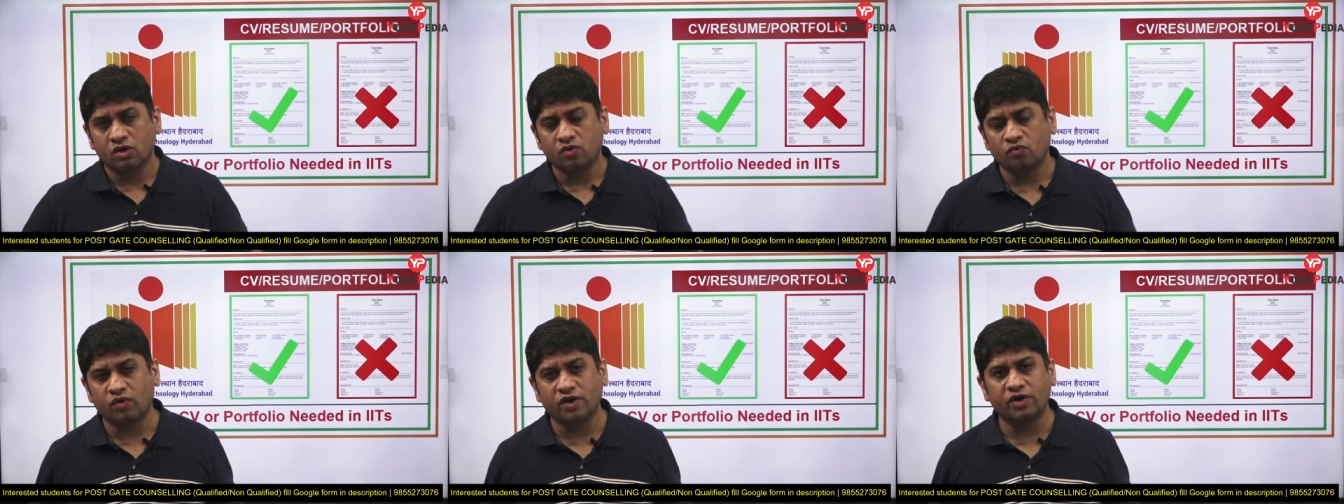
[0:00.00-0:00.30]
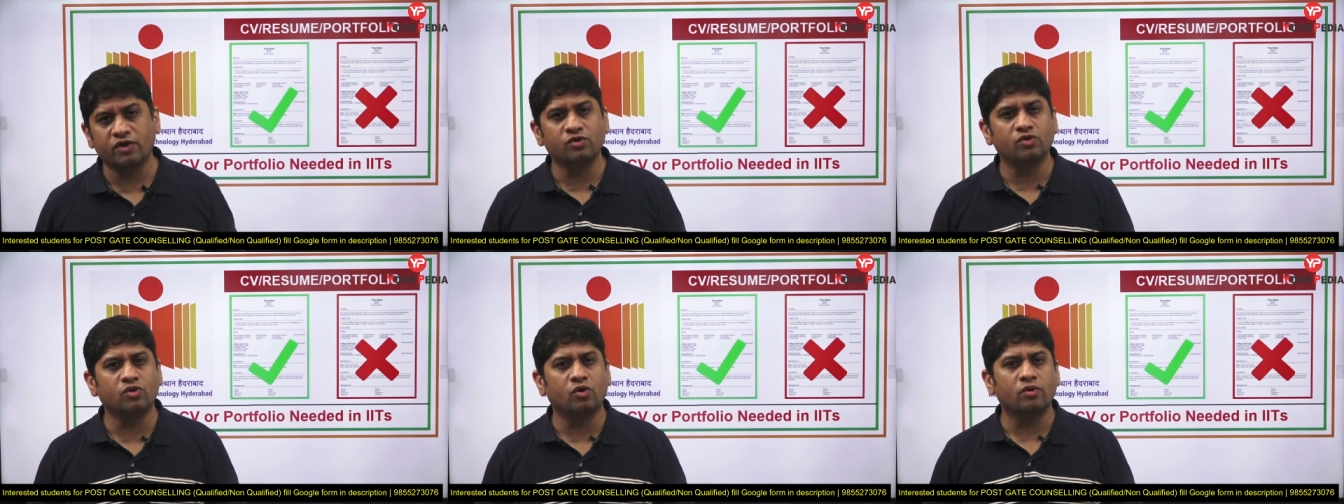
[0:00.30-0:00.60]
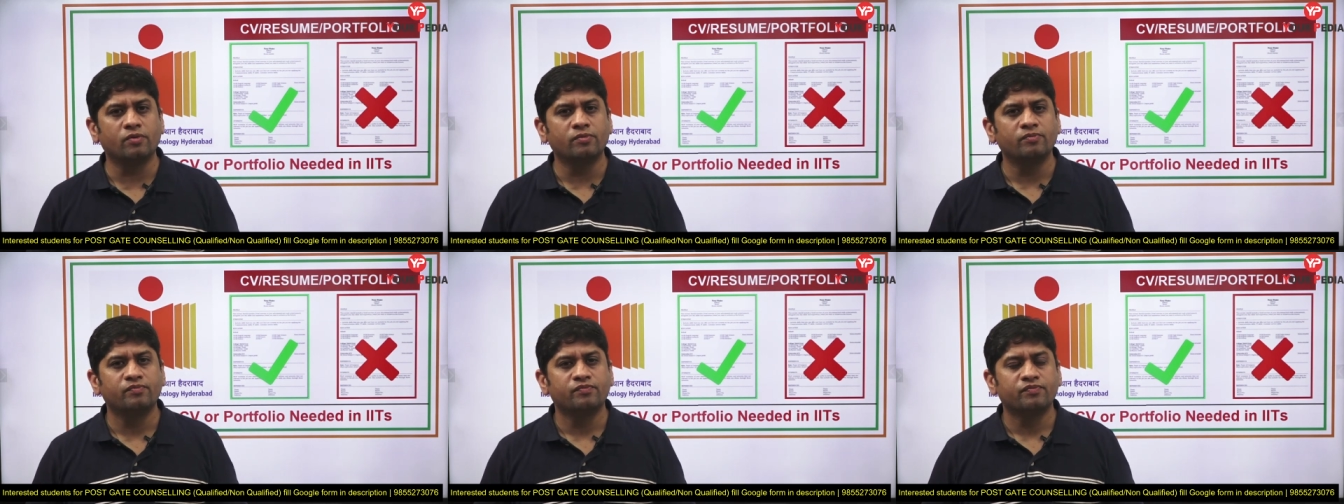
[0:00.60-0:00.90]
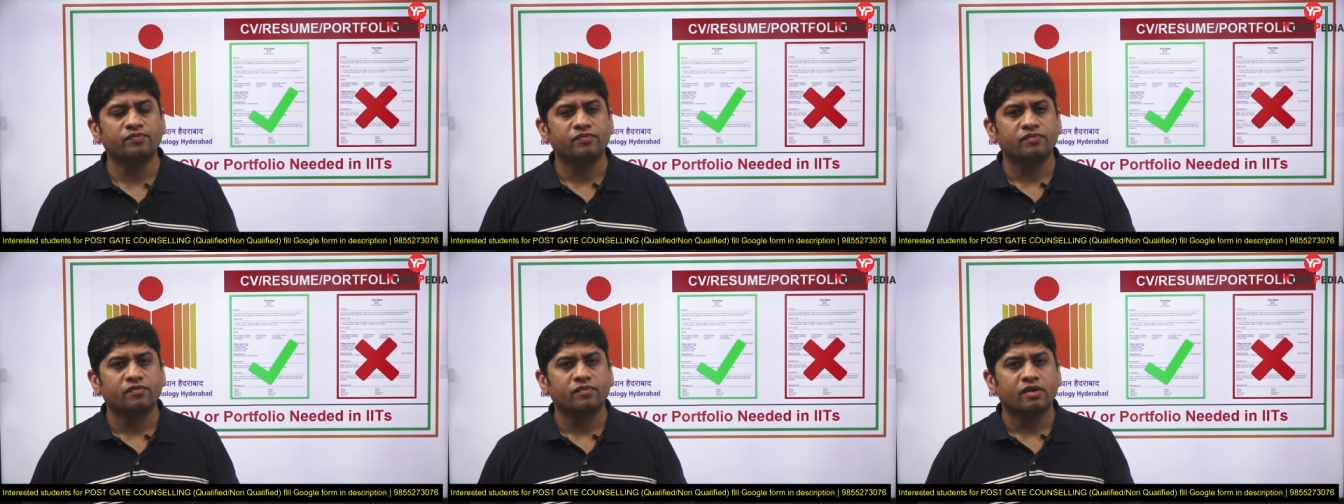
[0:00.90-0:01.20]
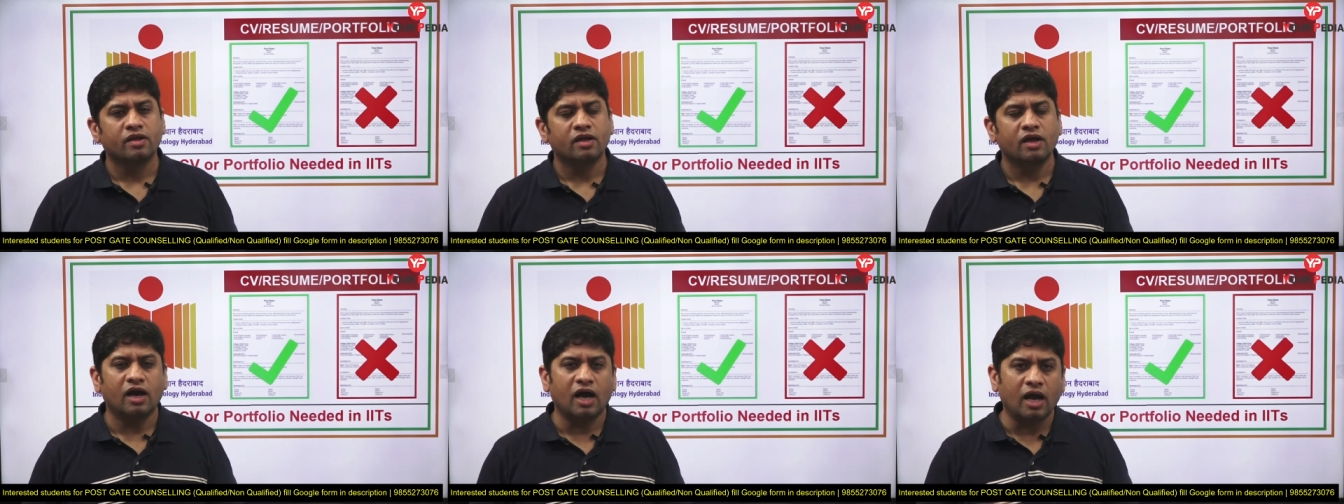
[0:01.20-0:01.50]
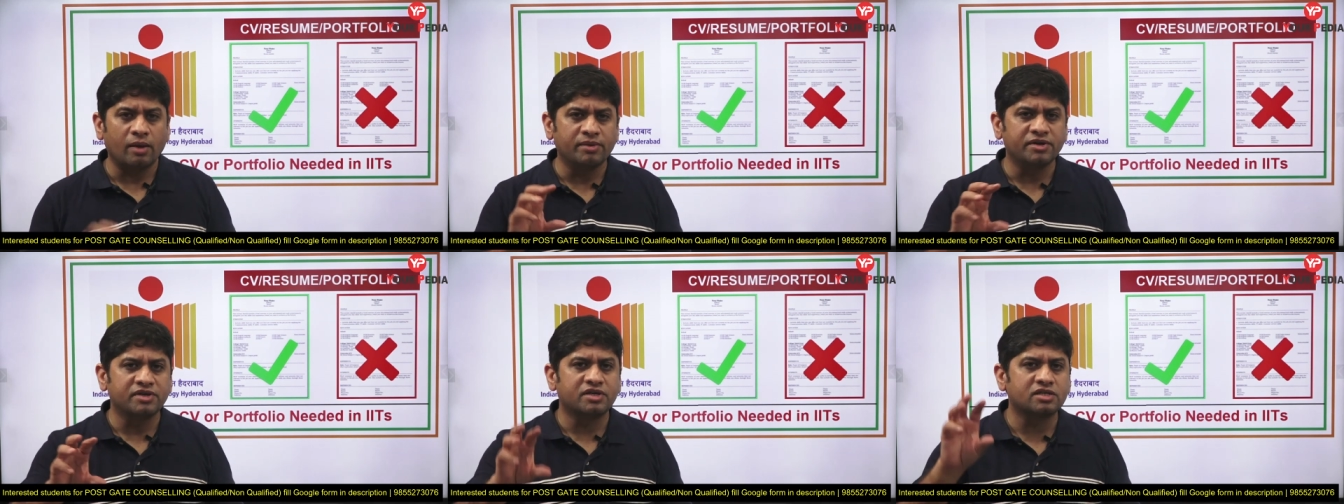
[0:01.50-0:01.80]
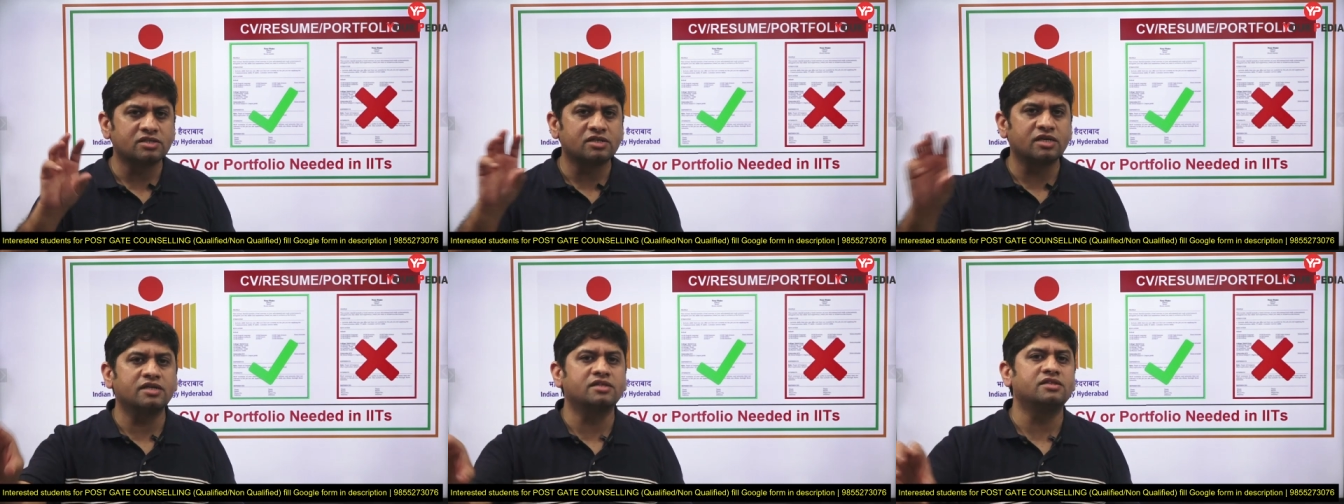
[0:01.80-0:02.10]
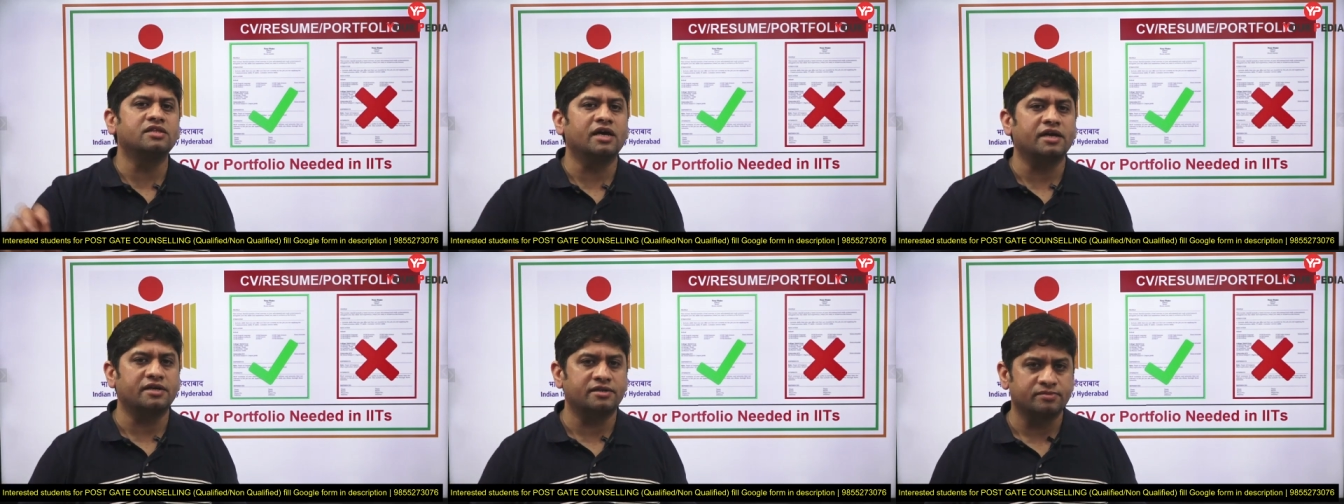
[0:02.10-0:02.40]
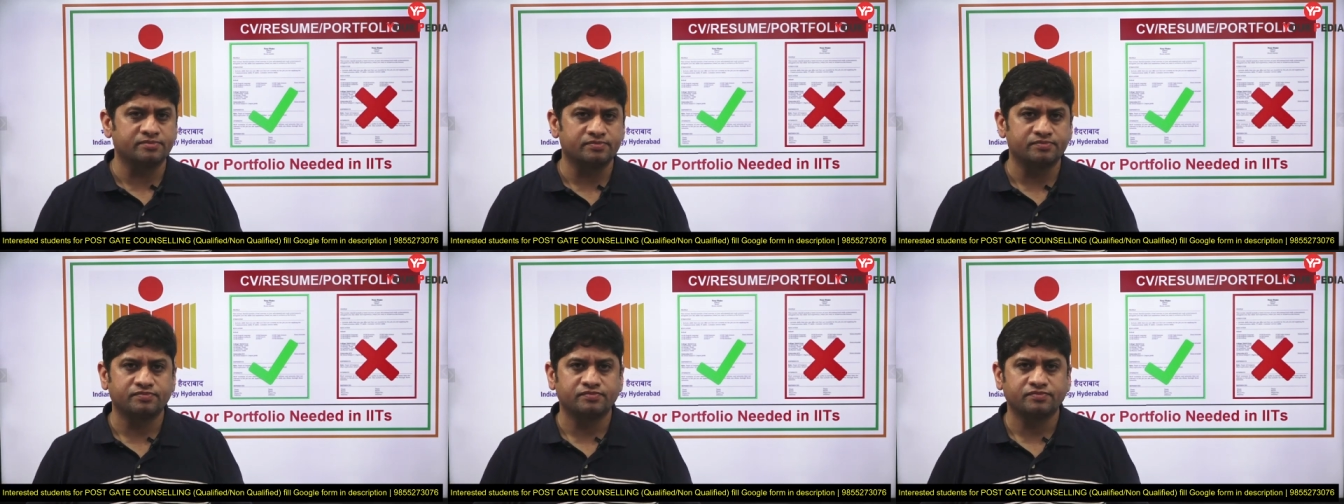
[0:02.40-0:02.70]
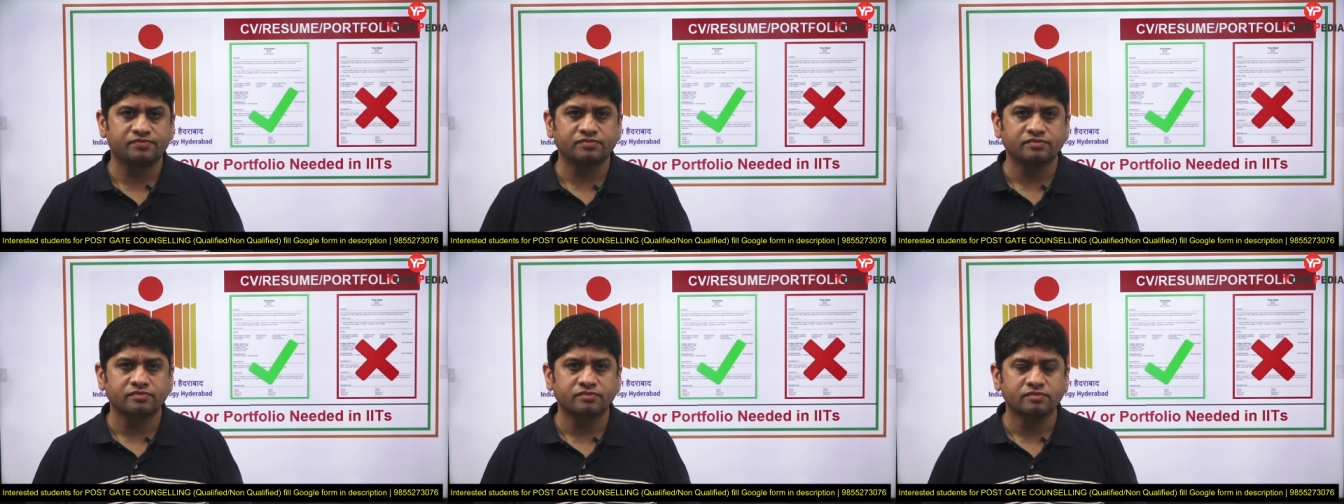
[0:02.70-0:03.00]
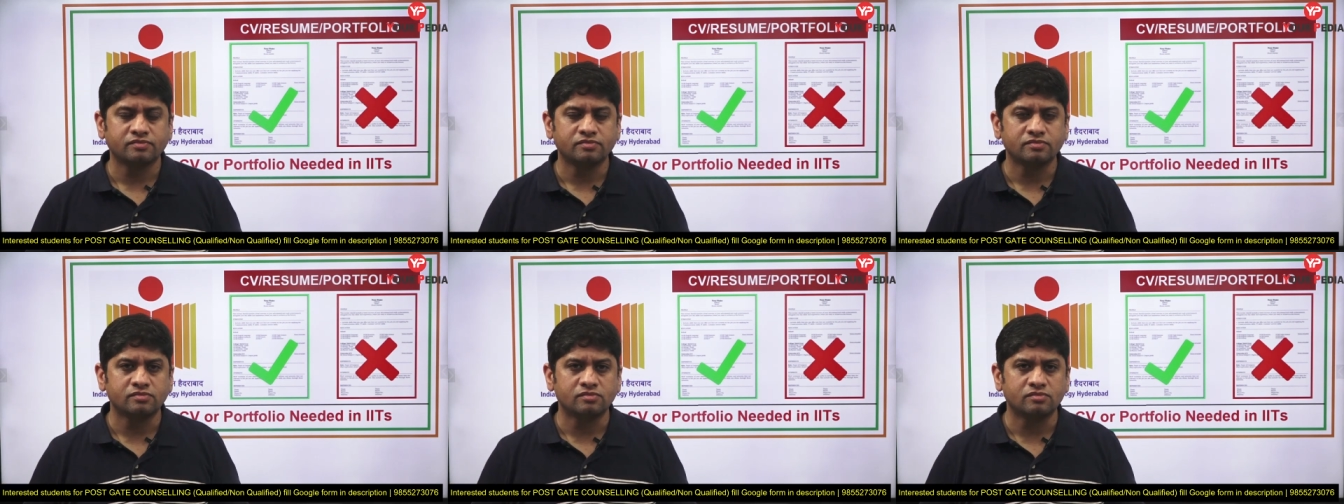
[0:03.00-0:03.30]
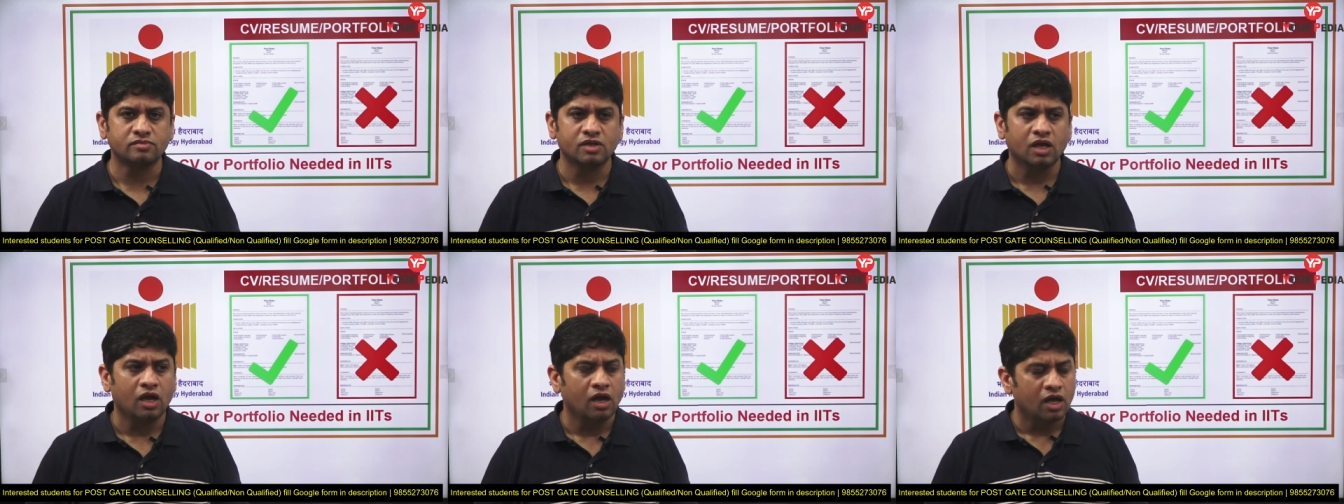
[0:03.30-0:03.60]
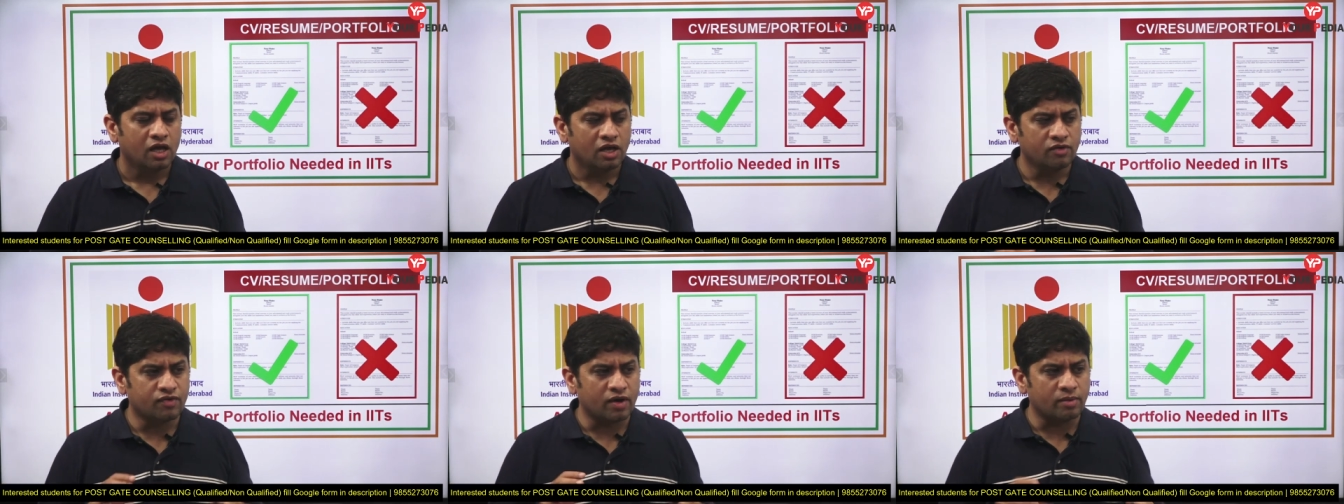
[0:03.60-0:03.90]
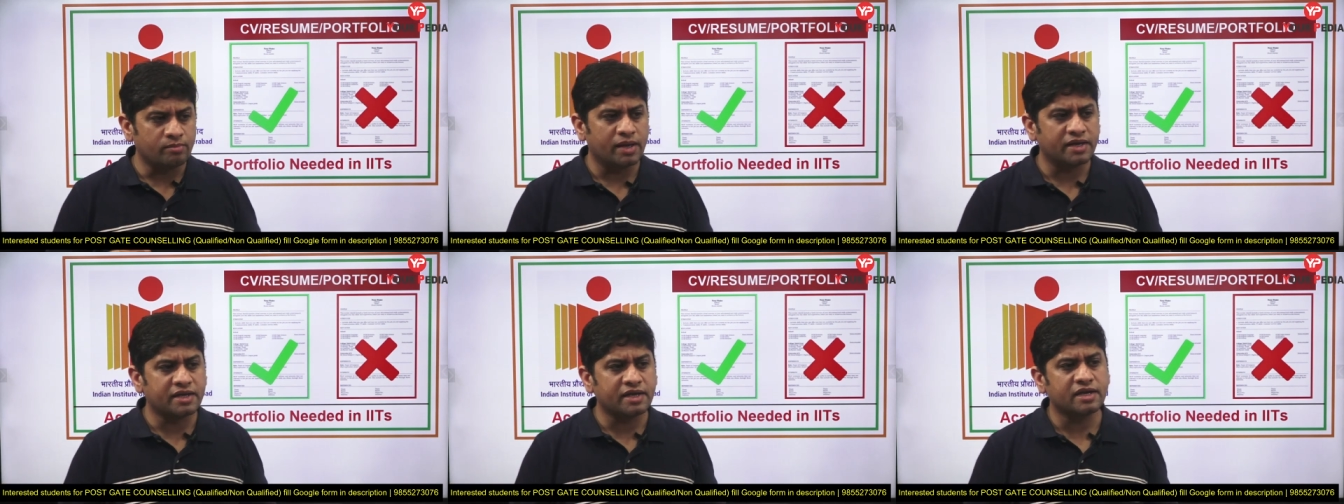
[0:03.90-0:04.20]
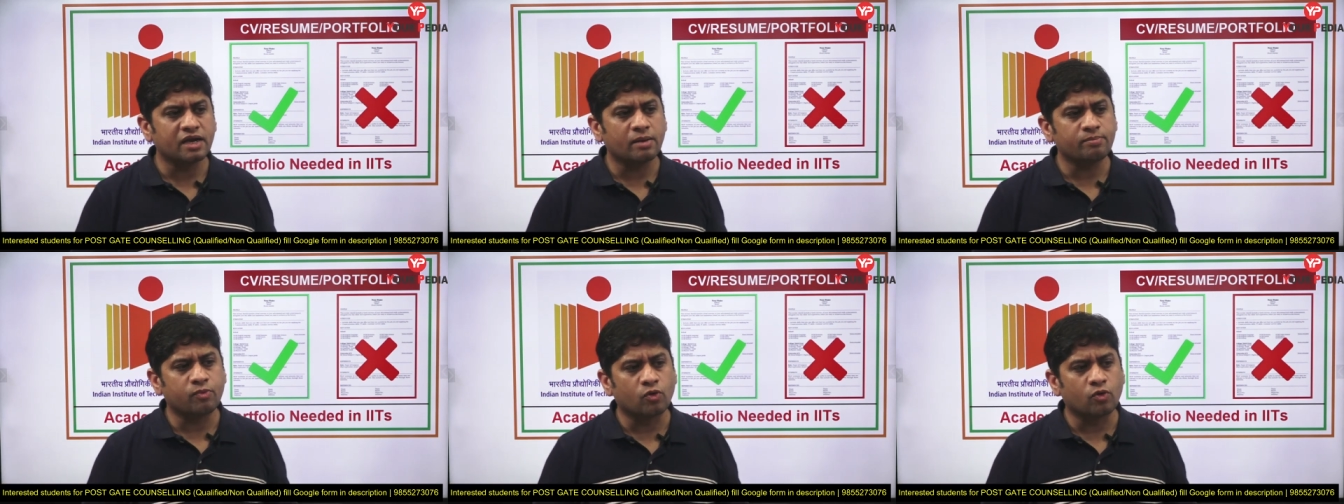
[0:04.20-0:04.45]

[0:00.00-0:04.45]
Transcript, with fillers: what do you know? I am interested in that. If I am making a